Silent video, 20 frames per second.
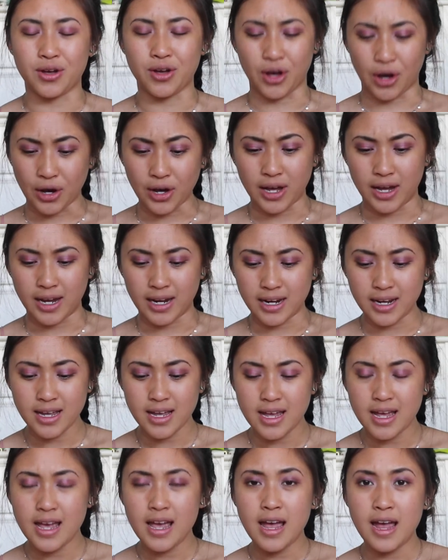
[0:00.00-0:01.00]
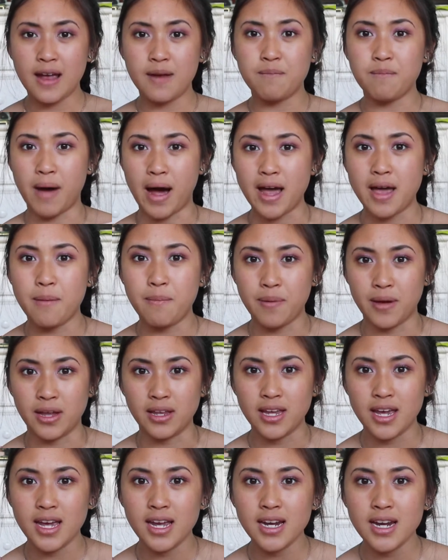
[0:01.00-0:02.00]
good in my
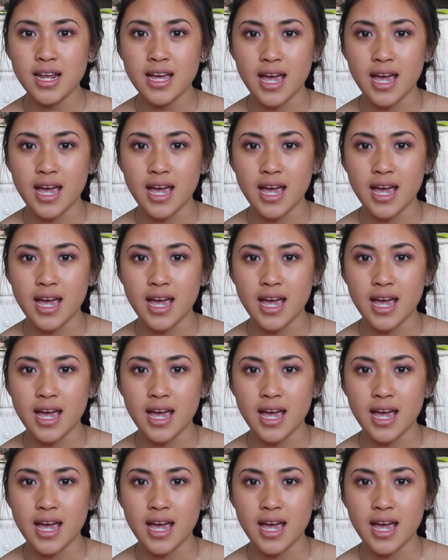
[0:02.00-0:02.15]
opinion,